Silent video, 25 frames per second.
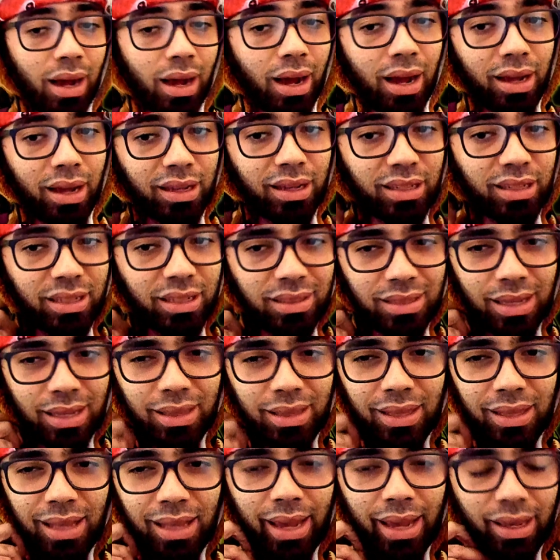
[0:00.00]
it's kinda
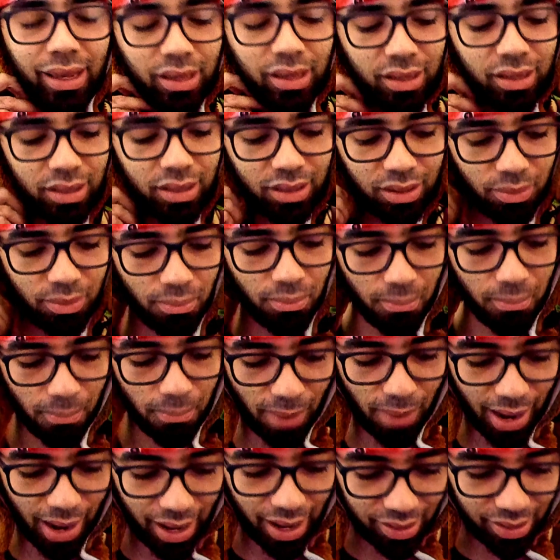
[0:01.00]
like
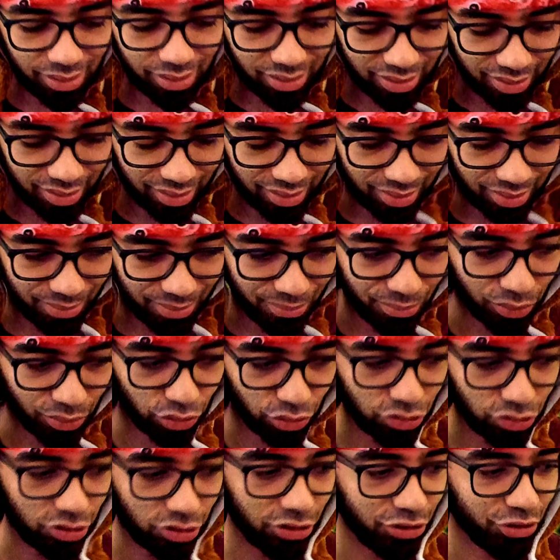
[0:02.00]
bad
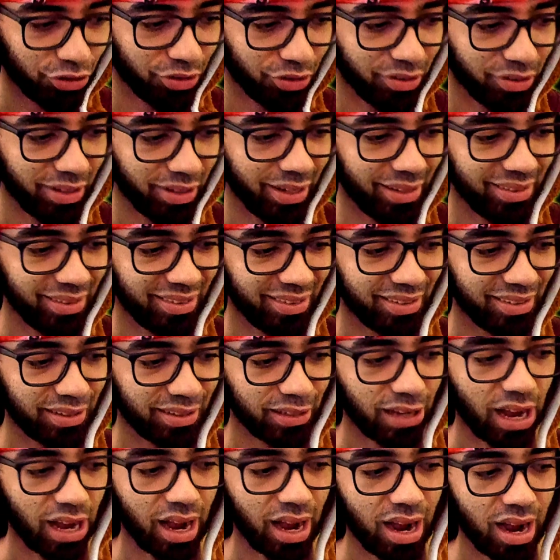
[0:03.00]
positioned i
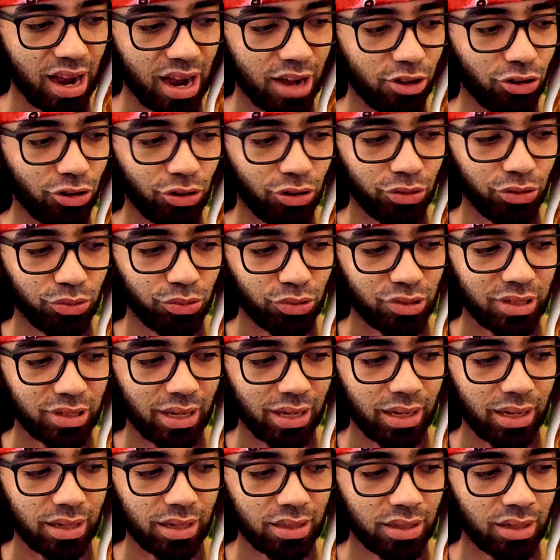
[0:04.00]
don't know how to say
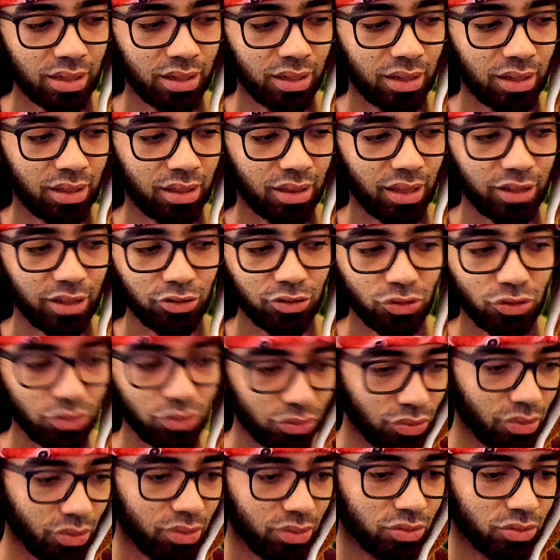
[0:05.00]
it like you, you,
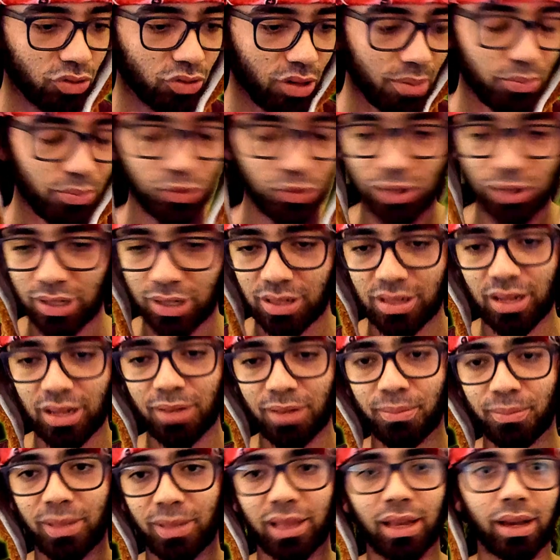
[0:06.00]
you can put a
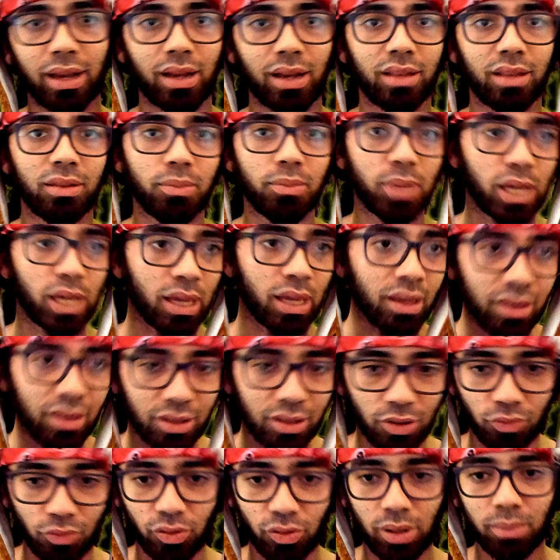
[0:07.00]
segment like at the beginning of
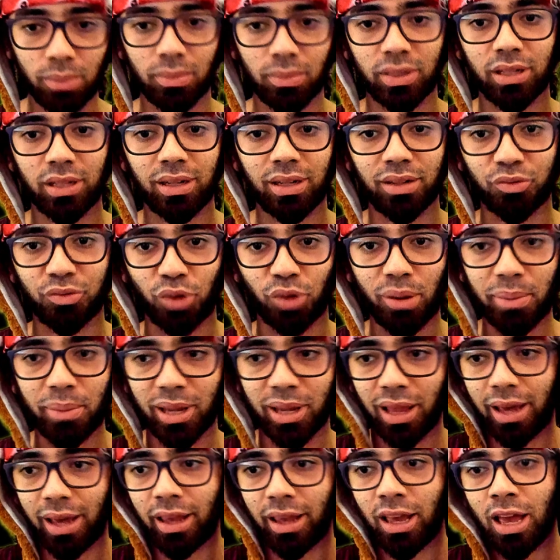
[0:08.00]
them eating ramen.
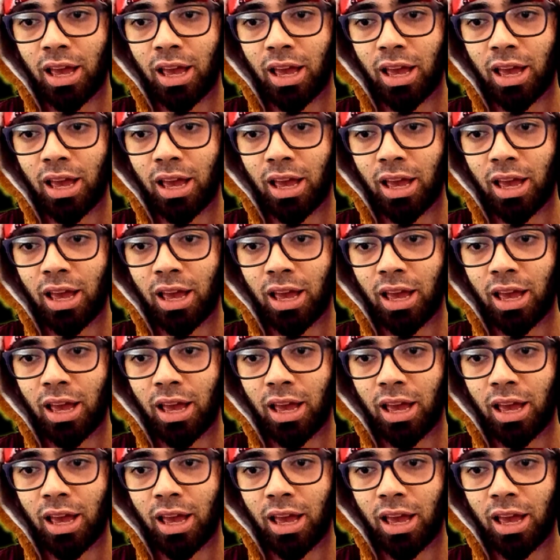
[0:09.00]
Like